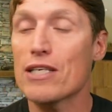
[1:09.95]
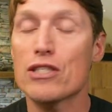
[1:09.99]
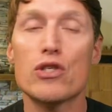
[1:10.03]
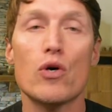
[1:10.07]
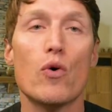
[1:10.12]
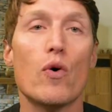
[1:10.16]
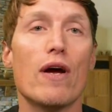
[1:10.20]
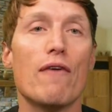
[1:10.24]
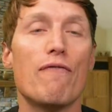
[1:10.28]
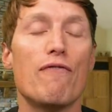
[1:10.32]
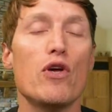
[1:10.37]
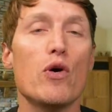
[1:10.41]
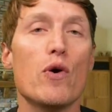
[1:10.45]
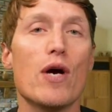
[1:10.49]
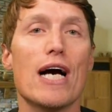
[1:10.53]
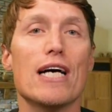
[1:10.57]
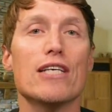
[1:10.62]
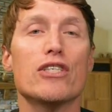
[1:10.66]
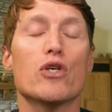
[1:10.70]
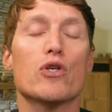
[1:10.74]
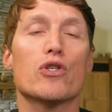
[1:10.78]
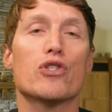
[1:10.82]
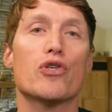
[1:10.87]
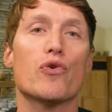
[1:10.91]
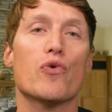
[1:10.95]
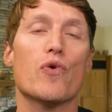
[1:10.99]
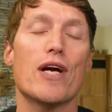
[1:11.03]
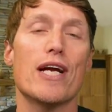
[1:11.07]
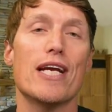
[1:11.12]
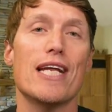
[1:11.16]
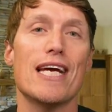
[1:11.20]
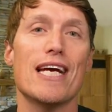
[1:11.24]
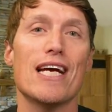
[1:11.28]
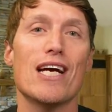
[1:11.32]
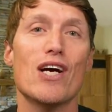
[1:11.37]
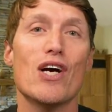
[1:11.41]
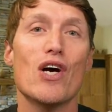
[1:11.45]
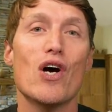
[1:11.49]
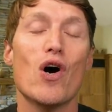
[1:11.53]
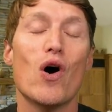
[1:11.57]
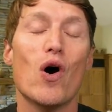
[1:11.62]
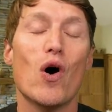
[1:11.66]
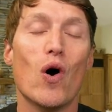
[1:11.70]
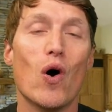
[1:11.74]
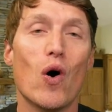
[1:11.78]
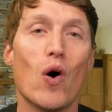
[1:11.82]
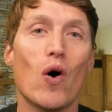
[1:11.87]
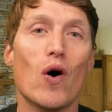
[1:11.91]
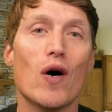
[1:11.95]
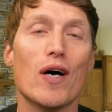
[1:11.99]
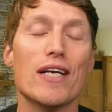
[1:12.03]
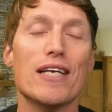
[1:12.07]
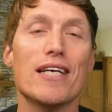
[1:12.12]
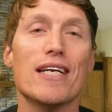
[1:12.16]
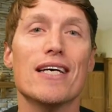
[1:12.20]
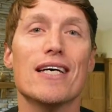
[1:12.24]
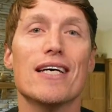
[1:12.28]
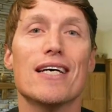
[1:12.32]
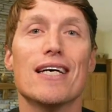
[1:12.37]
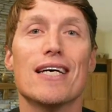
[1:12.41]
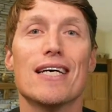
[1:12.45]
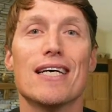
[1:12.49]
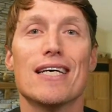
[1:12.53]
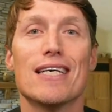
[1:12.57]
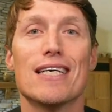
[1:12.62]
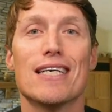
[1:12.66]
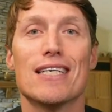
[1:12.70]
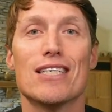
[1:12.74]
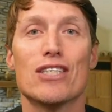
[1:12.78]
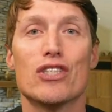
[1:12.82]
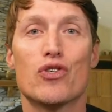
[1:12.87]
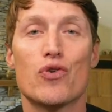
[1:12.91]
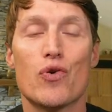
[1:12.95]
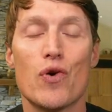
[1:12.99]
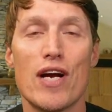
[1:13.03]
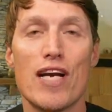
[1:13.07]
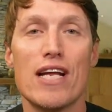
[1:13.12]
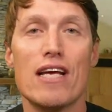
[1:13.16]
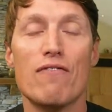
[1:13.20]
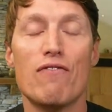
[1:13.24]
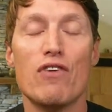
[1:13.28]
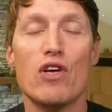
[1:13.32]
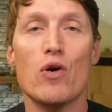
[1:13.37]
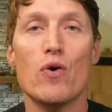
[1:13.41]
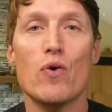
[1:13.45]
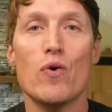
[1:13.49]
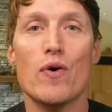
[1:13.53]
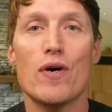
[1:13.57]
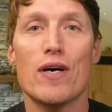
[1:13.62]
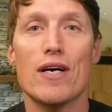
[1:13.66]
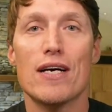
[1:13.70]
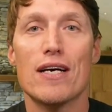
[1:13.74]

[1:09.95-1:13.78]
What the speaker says: So if you guys are trading on TradingView,